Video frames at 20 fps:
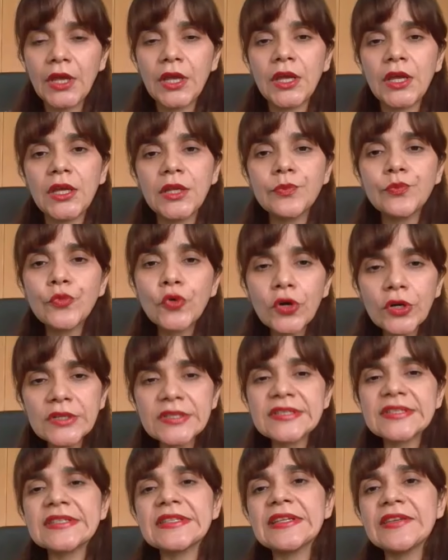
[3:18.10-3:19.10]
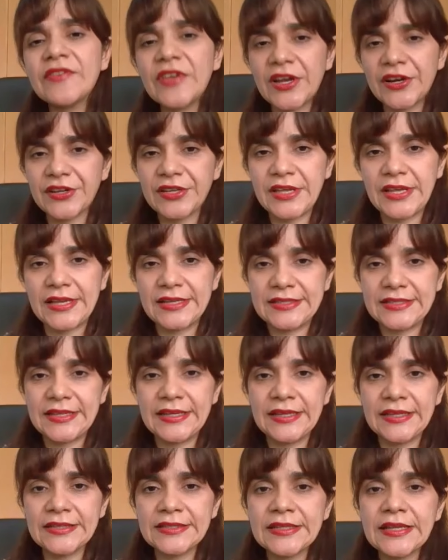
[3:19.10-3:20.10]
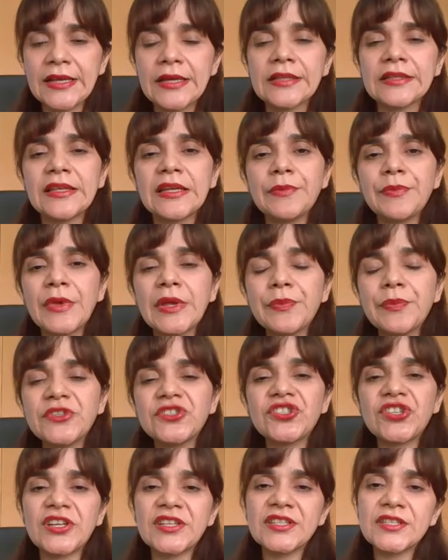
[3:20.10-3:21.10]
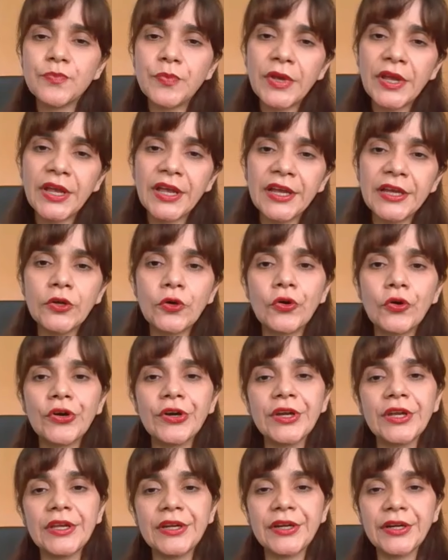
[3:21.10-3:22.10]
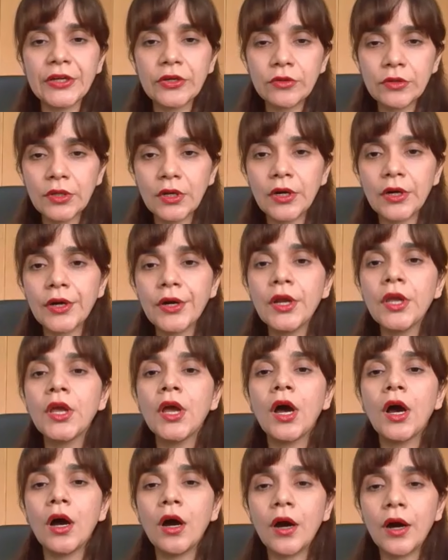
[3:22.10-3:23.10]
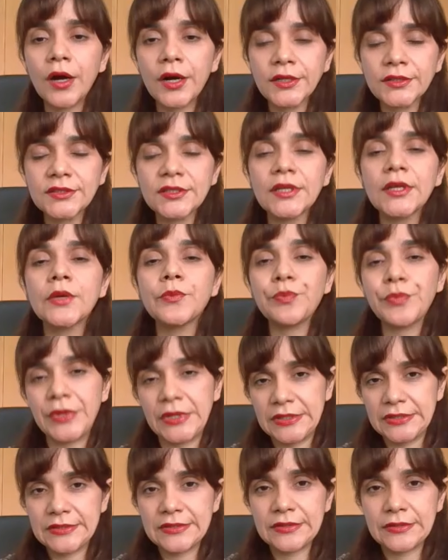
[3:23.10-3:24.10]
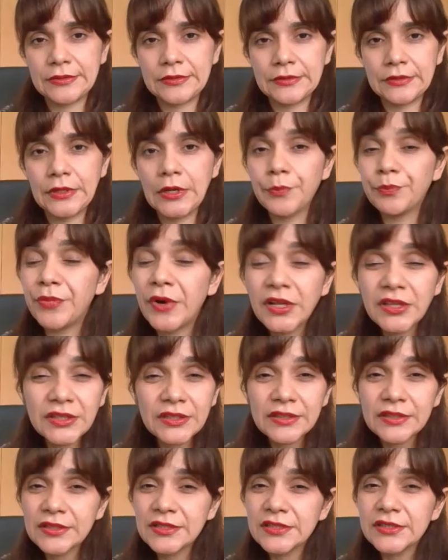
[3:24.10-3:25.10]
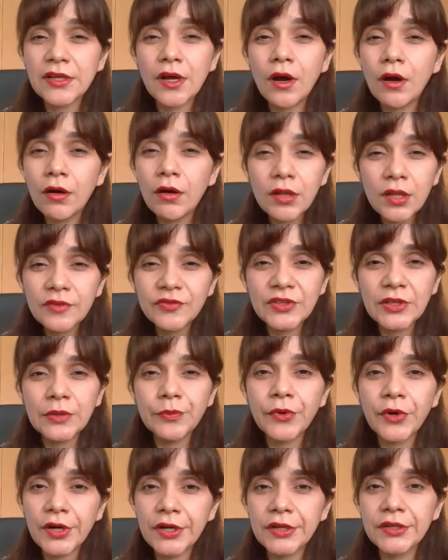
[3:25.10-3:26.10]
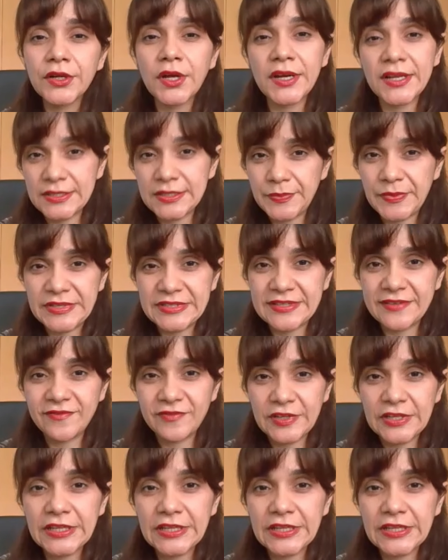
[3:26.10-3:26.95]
In more severe cases, there may be chest pain or irregular heartbeat, but all of them are non-specific.